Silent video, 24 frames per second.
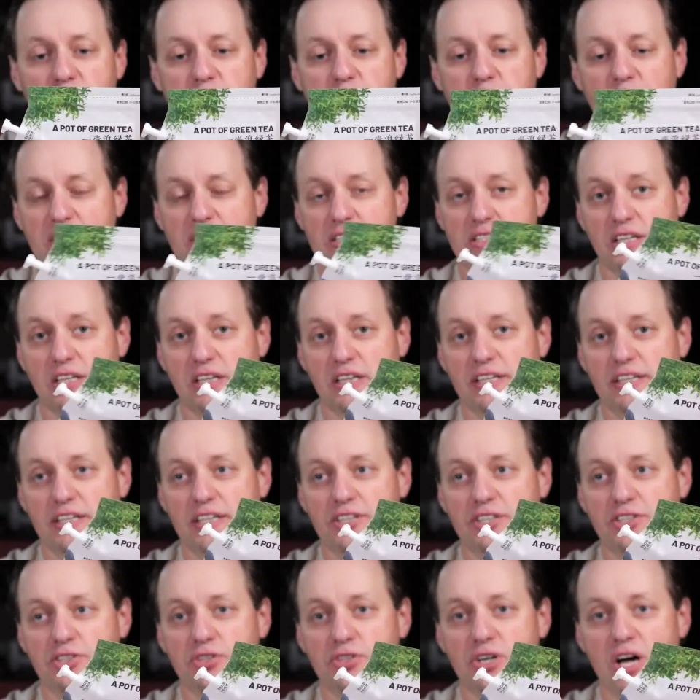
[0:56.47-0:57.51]
basically
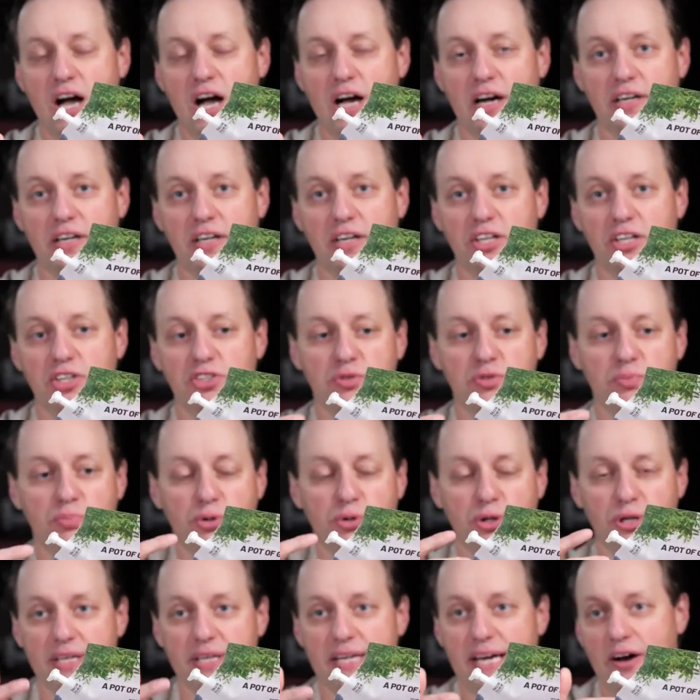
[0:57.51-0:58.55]
you're not going to need to
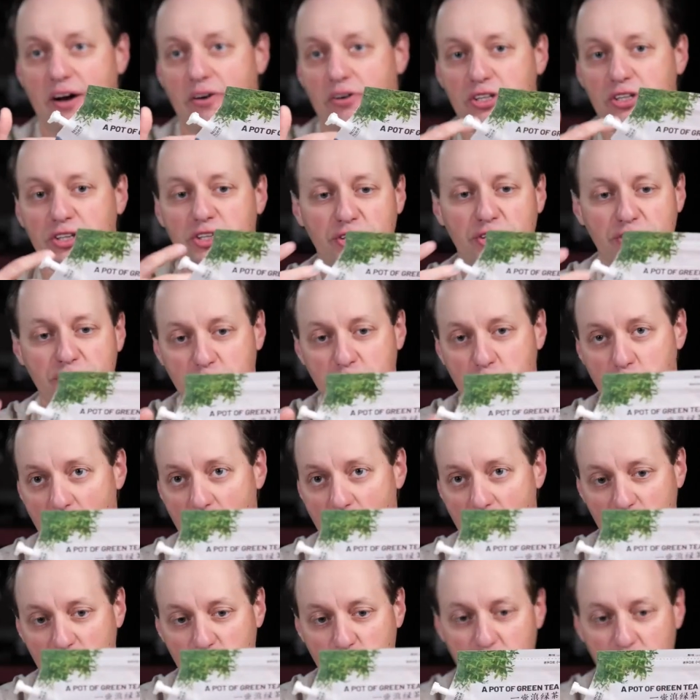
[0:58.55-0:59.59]
bring out another
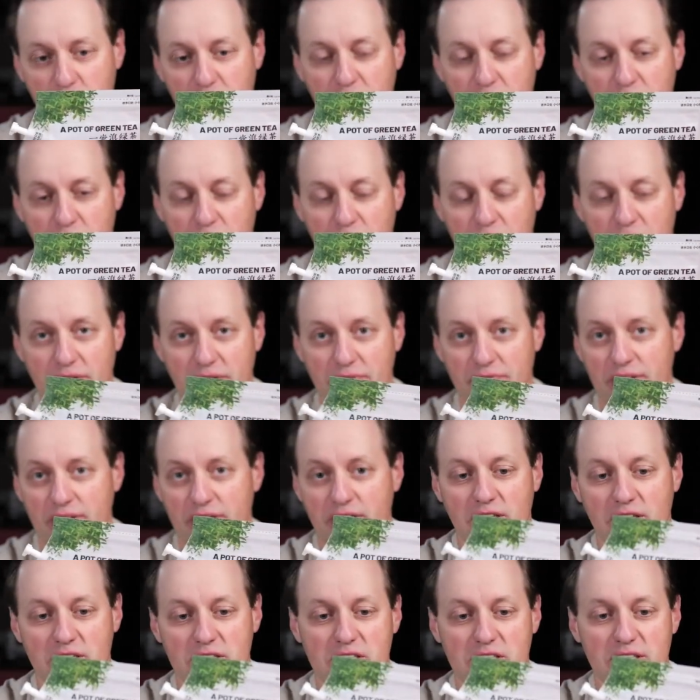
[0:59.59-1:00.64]
pot with you or anything
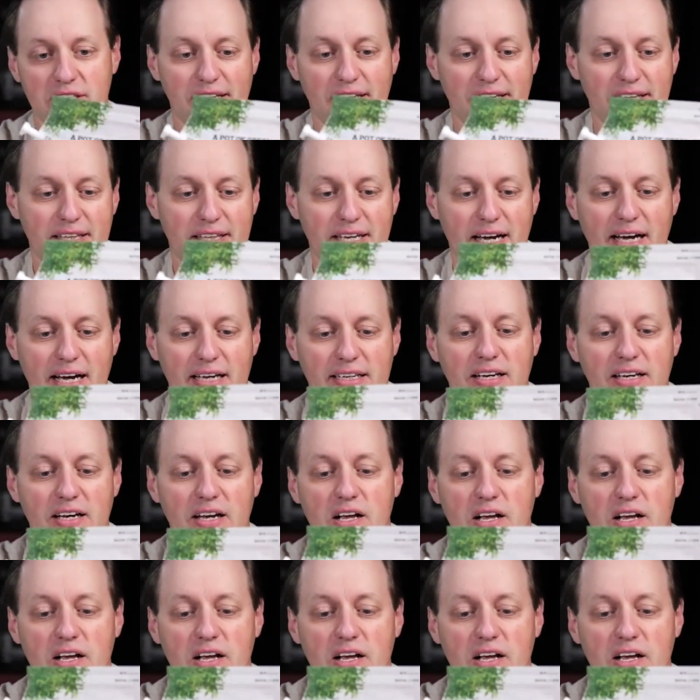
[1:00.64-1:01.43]
else like that.